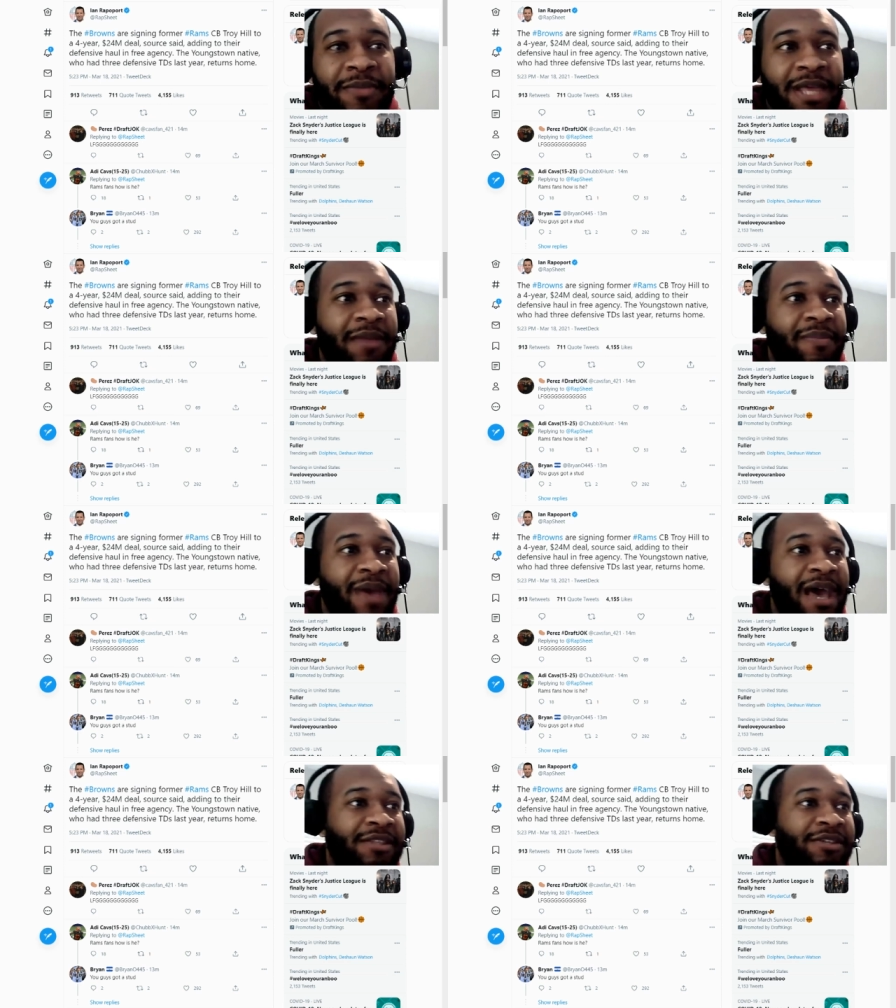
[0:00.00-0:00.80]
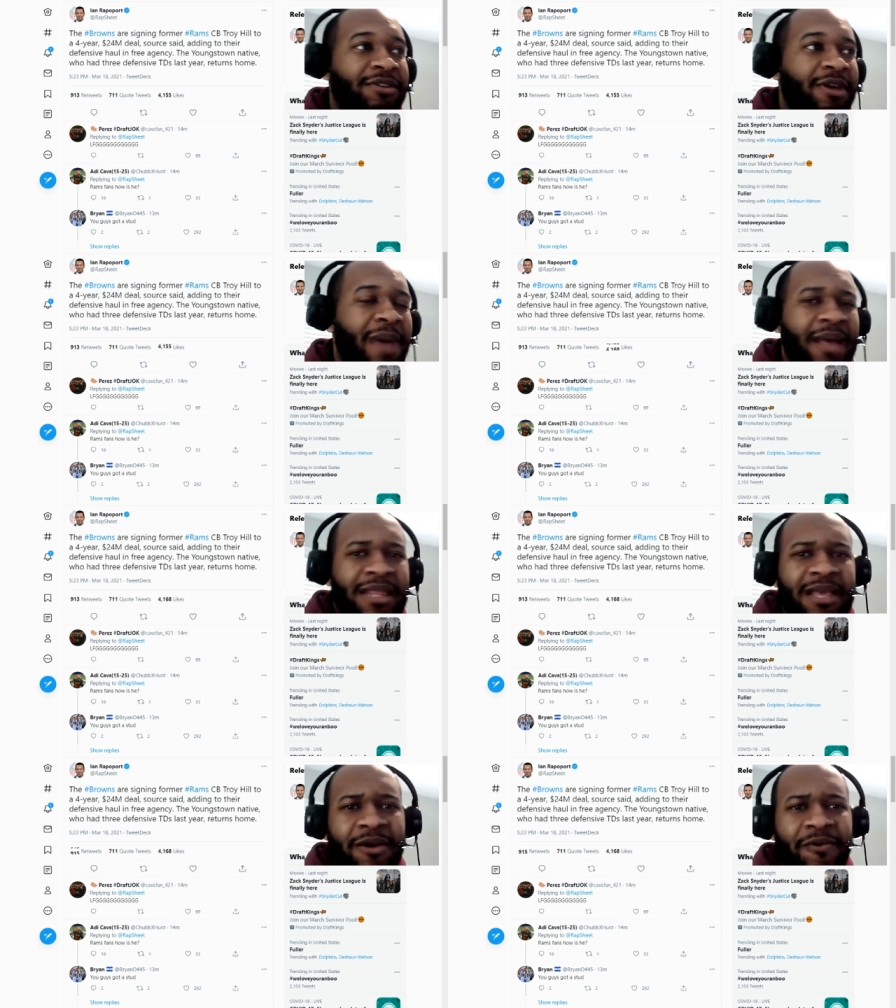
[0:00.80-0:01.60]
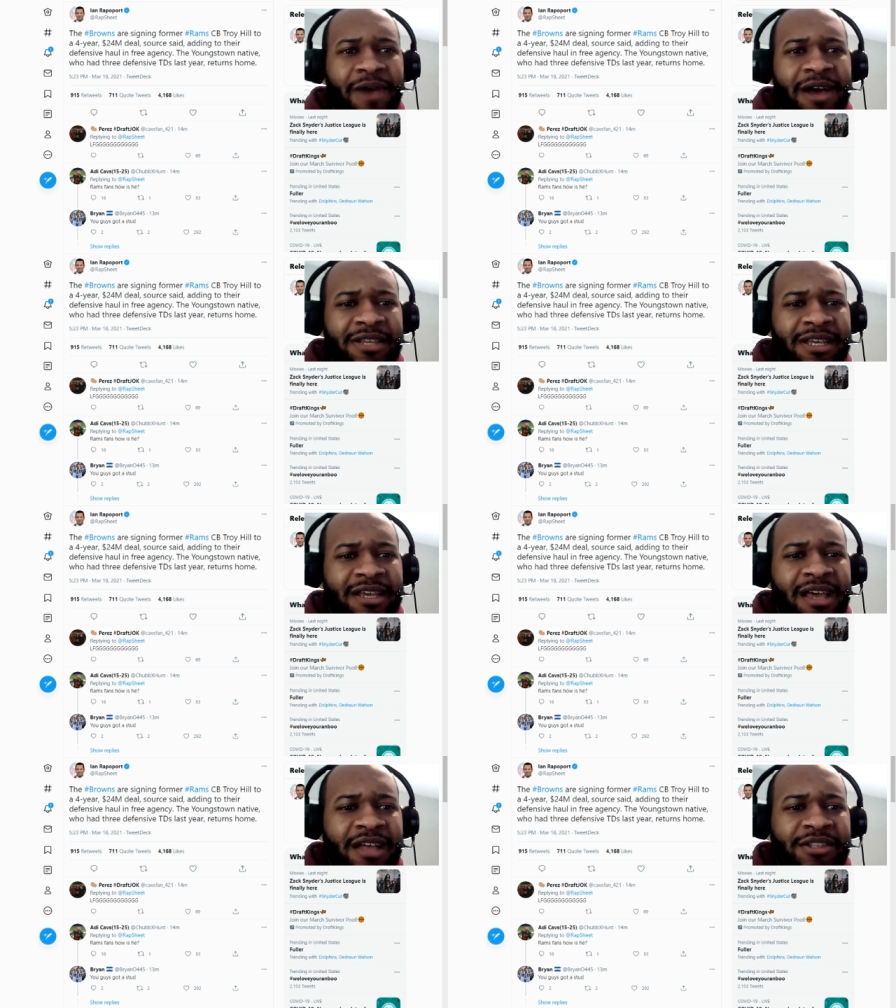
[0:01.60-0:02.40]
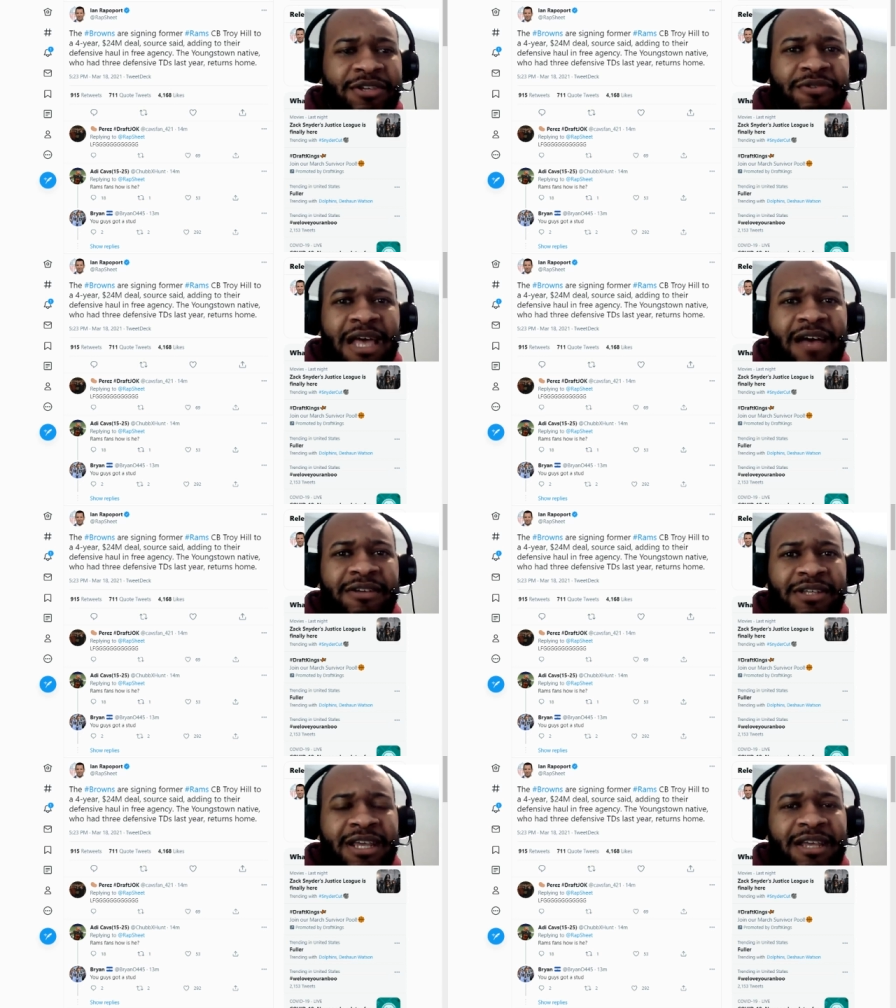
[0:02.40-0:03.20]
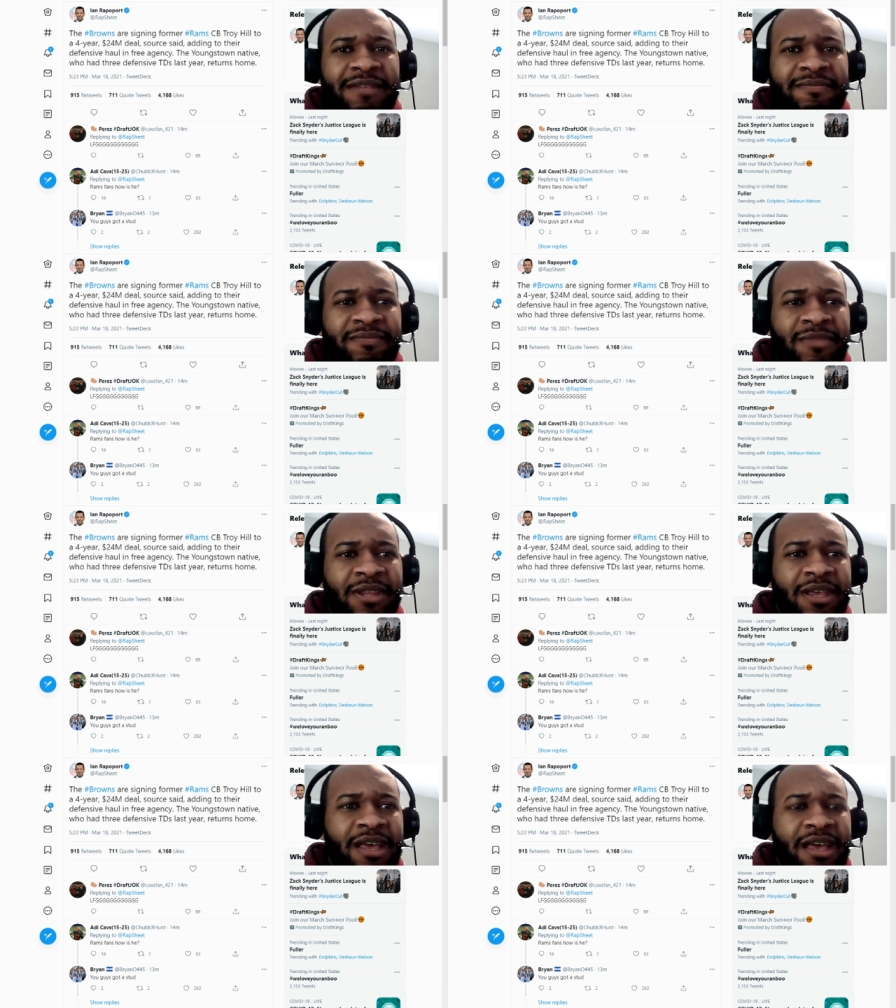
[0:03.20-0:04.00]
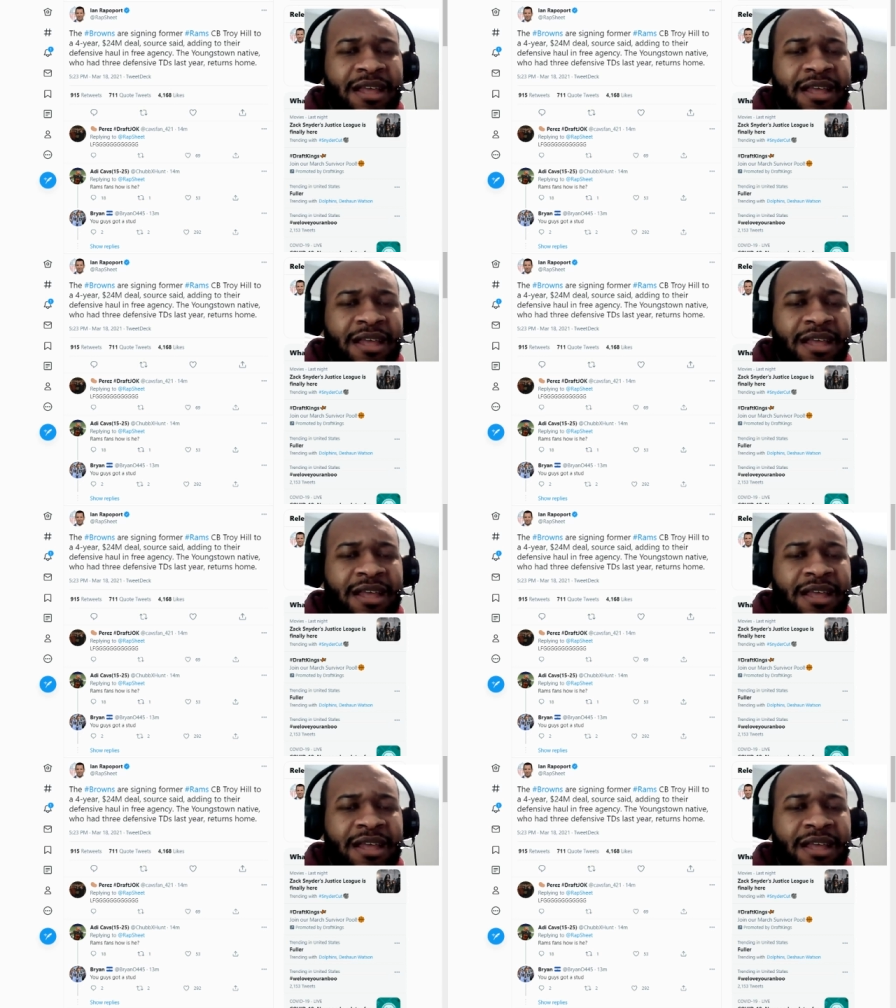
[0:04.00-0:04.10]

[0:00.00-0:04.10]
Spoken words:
dating back to, I think, around the 2000 and,